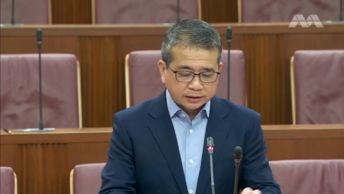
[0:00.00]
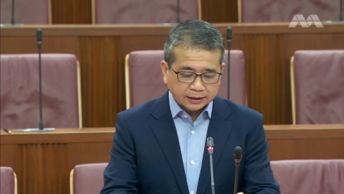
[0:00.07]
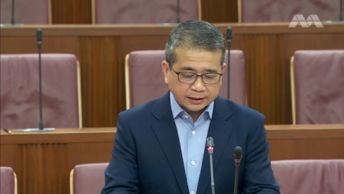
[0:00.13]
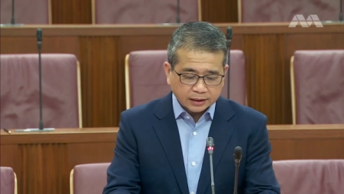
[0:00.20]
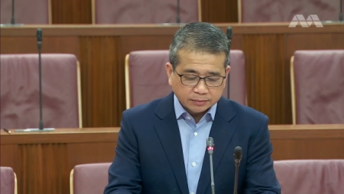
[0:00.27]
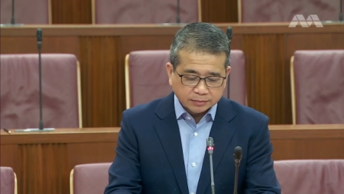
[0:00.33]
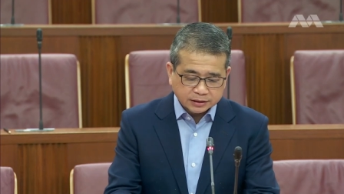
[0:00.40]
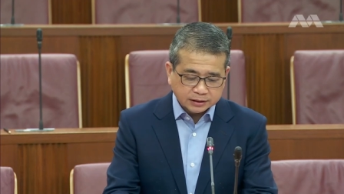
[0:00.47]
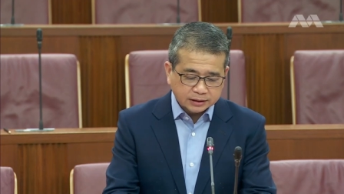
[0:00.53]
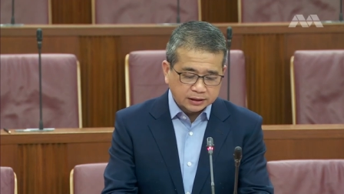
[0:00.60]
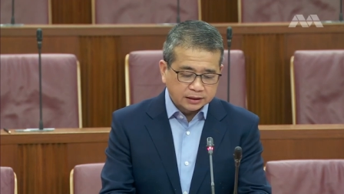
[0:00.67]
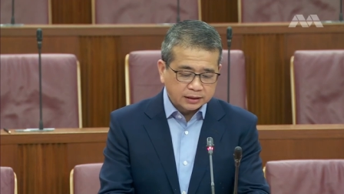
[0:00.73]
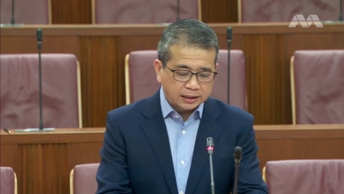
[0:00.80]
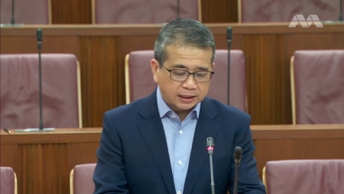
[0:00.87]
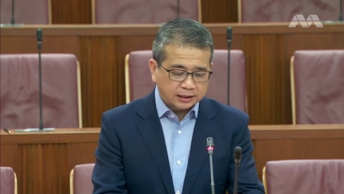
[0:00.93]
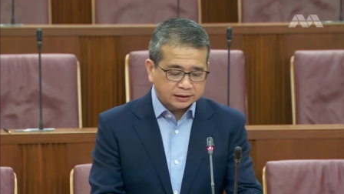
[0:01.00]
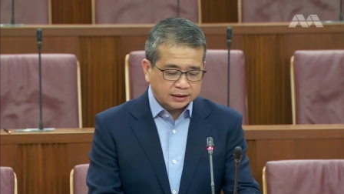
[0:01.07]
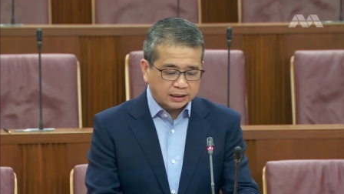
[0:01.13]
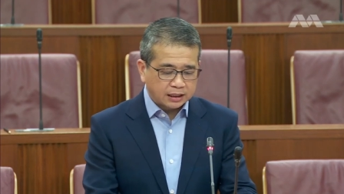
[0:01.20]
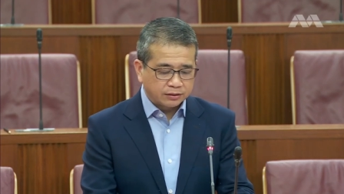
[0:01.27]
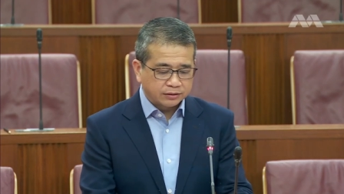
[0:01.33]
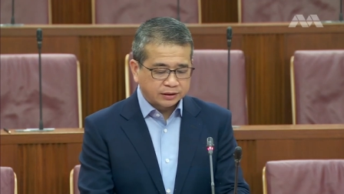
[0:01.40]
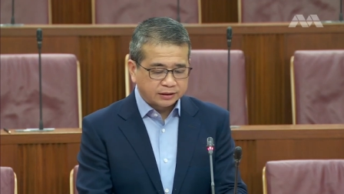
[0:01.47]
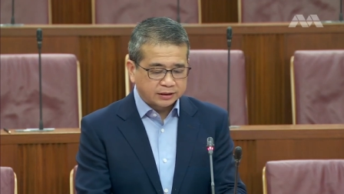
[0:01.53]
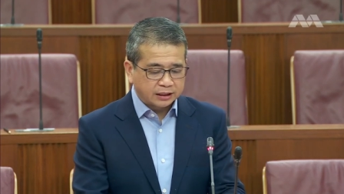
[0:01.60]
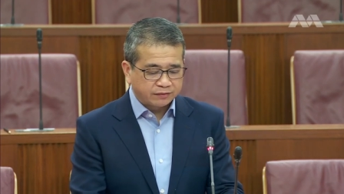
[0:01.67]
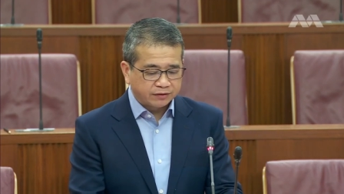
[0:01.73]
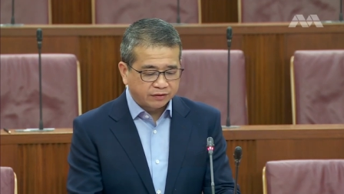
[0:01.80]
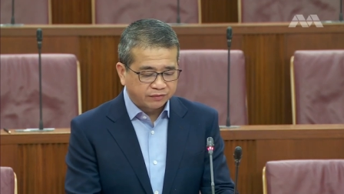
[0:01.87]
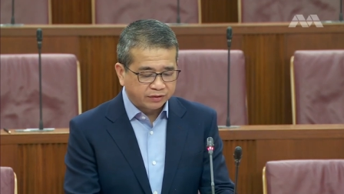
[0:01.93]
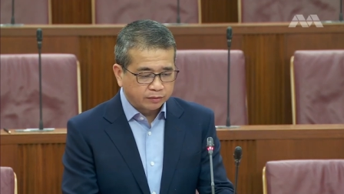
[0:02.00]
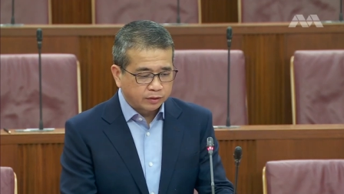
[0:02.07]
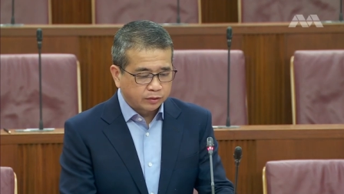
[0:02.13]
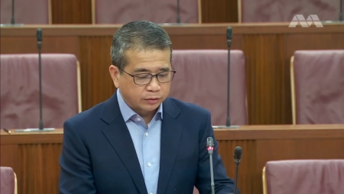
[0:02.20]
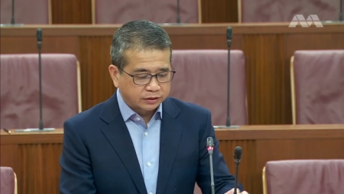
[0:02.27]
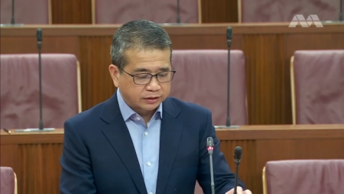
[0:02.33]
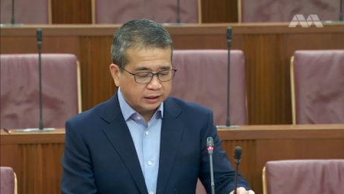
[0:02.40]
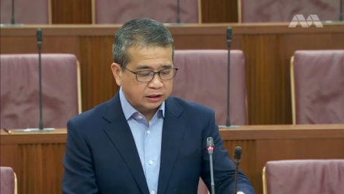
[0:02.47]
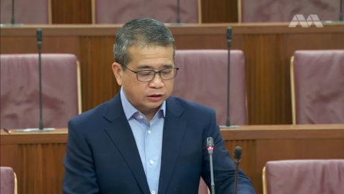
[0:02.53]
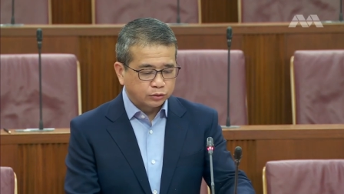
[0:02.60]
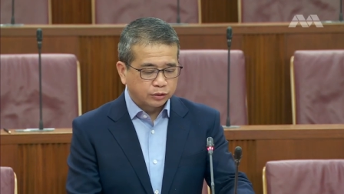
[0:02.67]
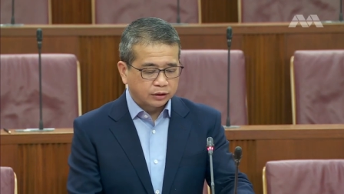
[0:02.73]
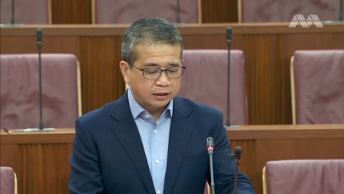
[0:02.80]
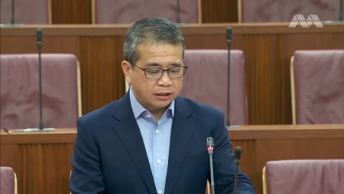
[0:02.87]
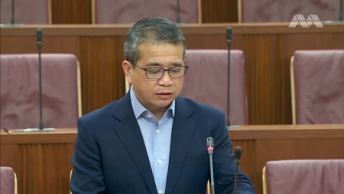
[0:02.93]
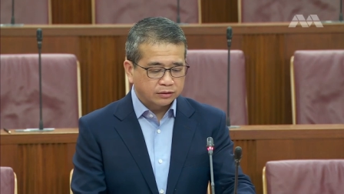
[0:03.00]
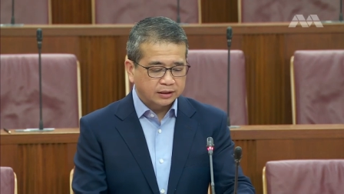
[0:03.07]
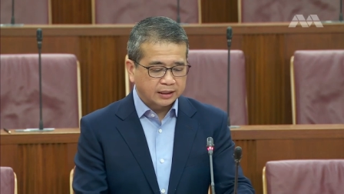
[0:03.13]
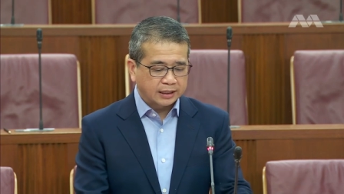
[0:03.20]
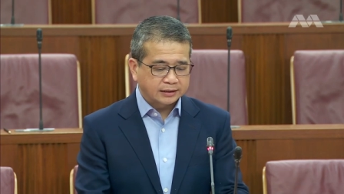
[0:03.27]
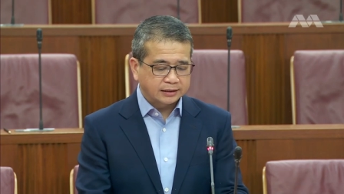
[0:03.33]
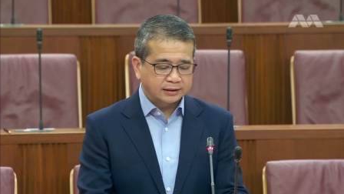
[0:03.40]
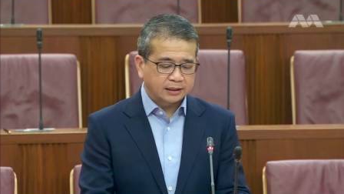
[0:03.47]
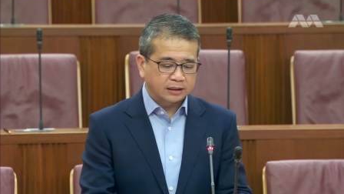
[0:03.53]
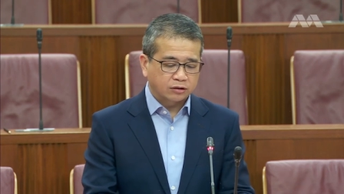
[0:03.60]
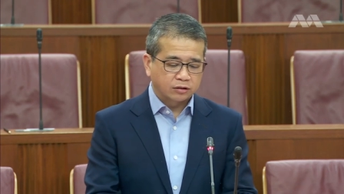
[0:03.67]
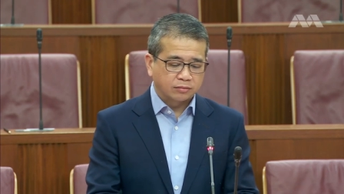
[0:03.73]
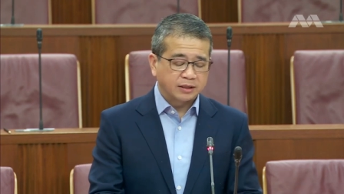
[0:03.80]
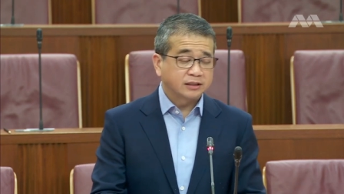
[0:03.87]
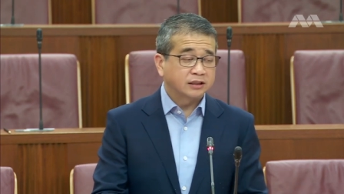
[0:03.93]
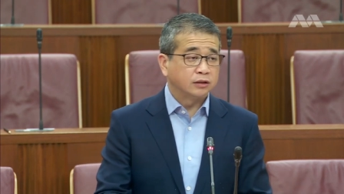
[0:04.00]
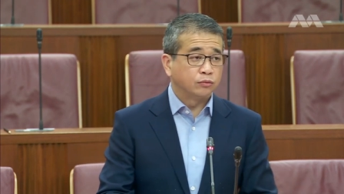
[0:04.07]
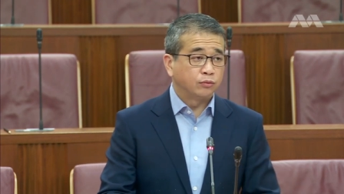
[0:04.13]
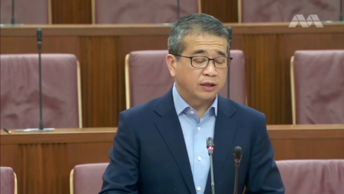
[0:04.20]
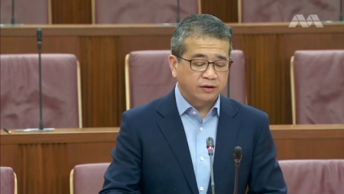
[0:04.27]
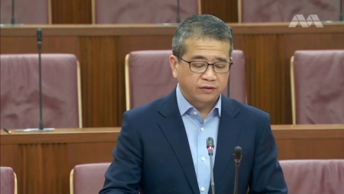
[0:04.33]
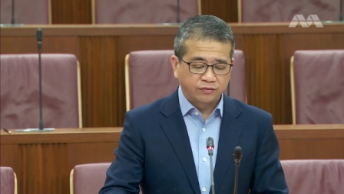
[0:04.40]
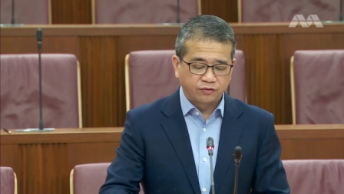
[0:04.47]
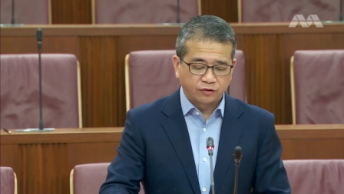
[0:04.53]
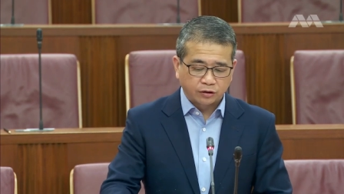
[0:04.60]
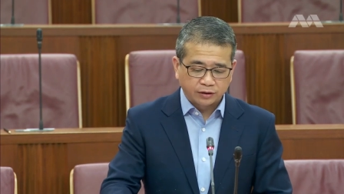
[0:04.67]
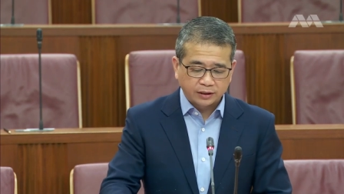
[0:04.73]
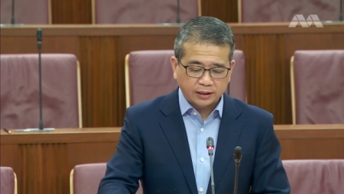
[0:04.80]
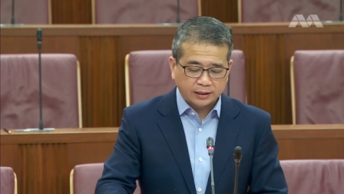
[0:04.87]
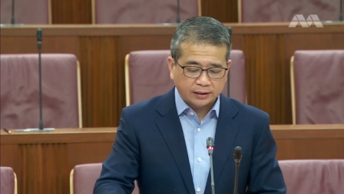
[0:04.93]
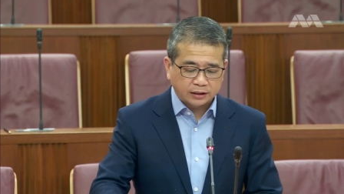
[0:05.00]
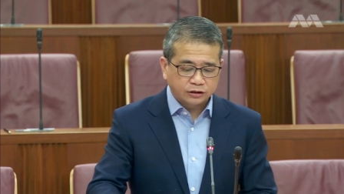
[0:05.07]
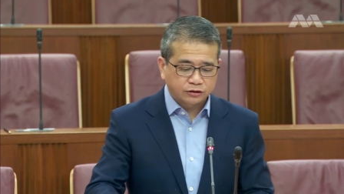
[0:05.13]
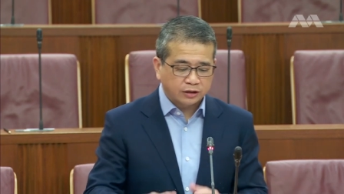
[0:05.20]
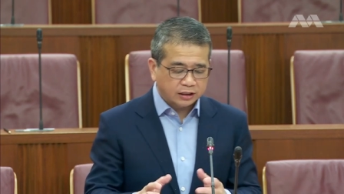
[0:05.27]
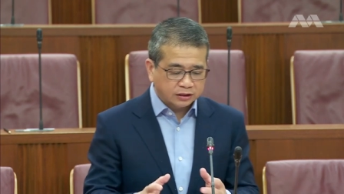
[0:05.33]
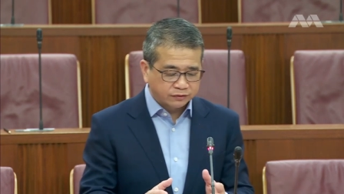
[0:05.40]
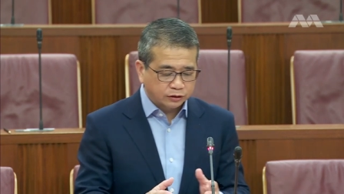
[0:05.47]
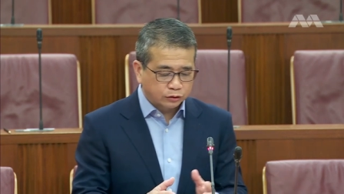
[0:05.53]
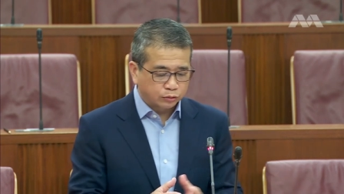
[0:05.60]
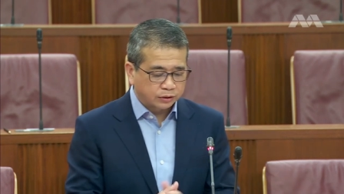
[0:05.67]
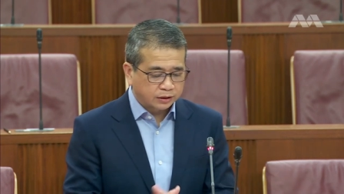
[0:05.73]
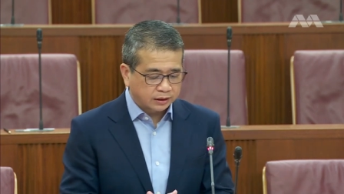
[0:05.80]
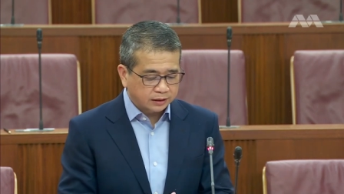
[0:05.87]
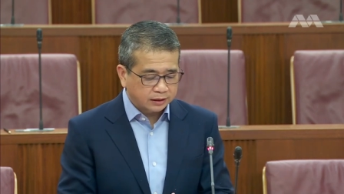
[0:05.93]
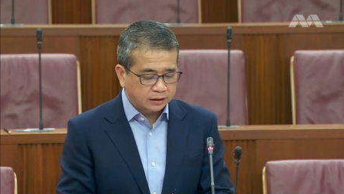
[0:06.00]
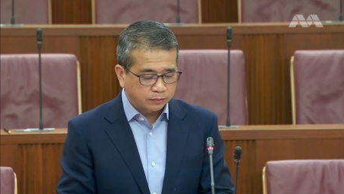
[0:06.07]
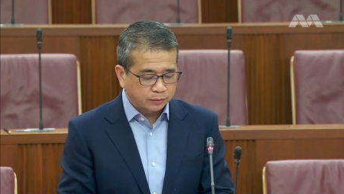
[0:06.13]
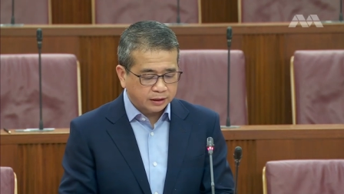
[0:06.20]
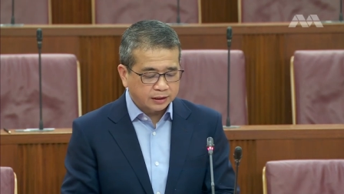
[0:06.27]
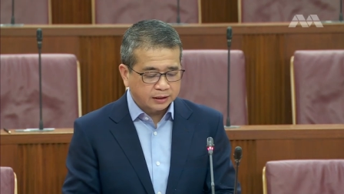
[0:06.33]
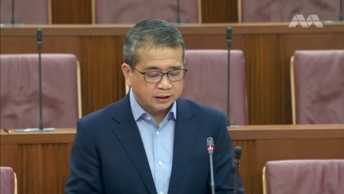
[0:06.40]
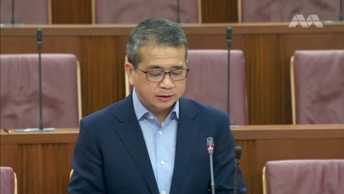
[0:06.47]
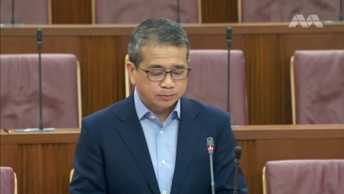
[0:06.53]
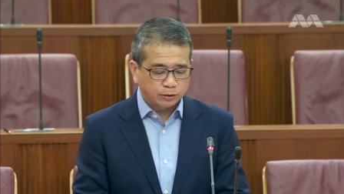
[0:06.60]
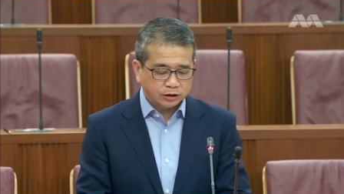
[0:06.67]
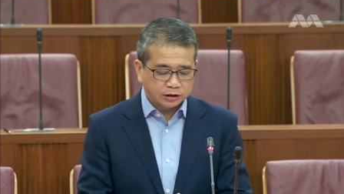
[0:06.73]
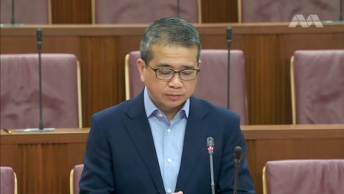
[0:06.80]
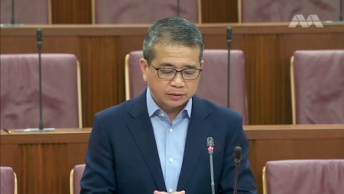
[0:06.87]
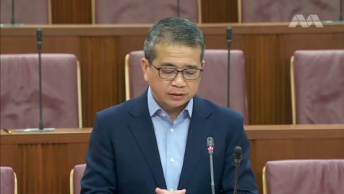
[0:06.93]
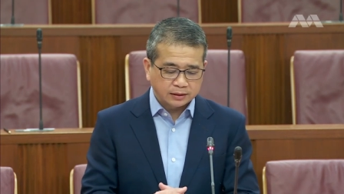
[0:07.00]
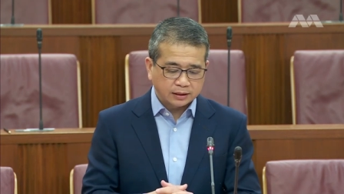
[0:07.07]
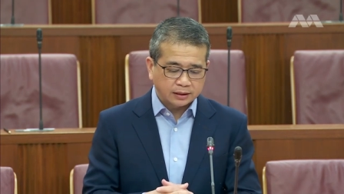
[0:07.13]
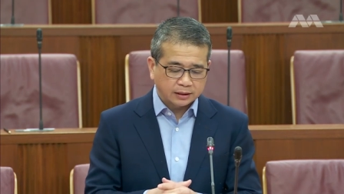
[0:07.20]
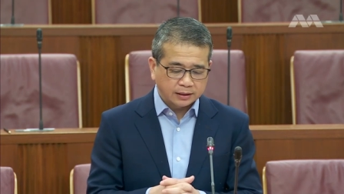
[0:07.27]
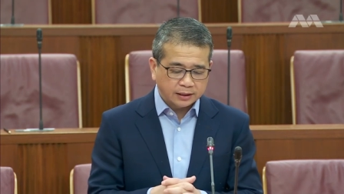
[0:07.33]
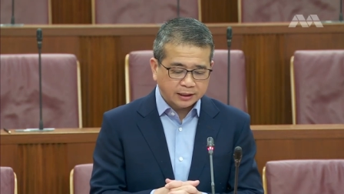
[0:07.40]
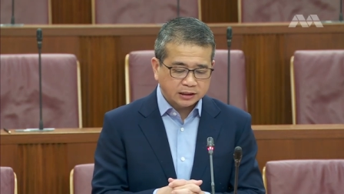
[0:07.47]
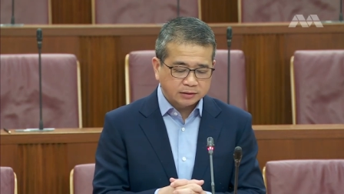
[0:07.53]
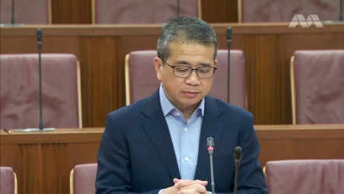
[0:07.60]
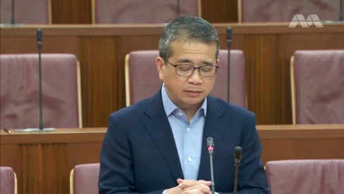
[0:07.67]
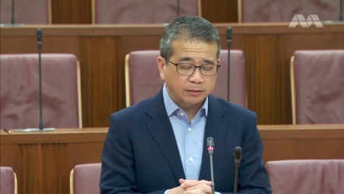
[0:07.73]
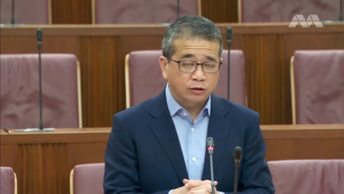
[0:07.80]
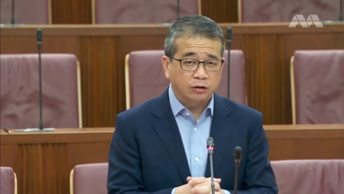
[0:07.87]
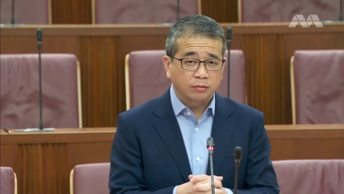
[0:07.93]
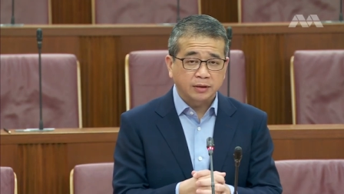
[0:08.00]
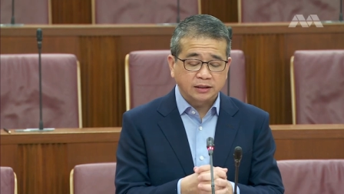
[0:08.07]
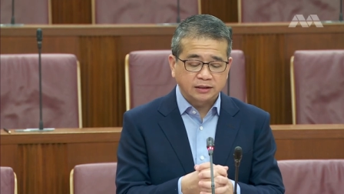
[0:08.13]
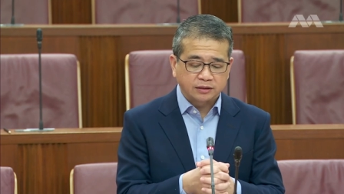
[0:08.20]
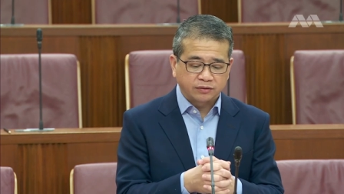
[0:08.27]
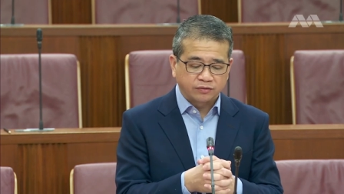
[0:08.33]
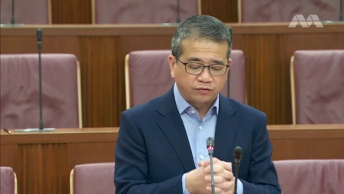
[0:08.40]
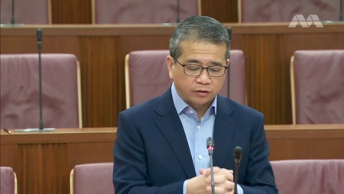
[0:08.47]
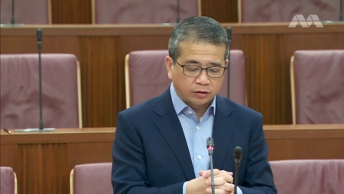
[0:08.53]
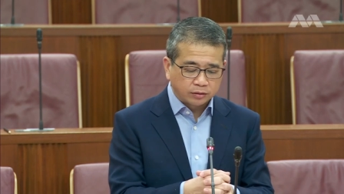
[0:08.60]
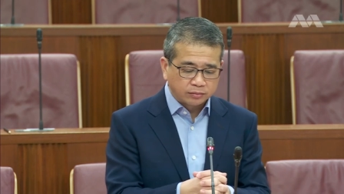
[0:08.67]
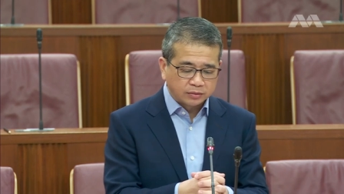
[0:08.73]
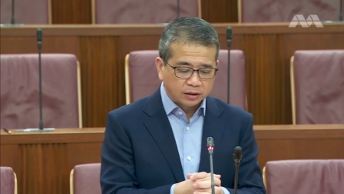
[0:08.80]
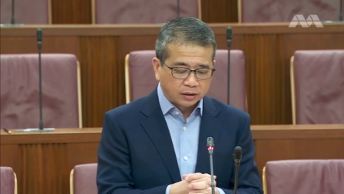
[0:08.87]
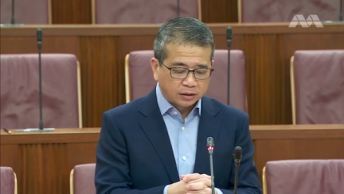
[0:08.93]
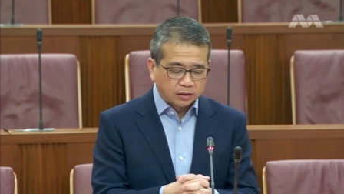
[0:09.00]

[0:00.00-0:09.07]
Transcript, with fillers: Second, Mr. Ng asked how the CFA framework will take into account cases that are commenced in one forum and then transferred to another, and whether it is possible that a case may be commenced in a forum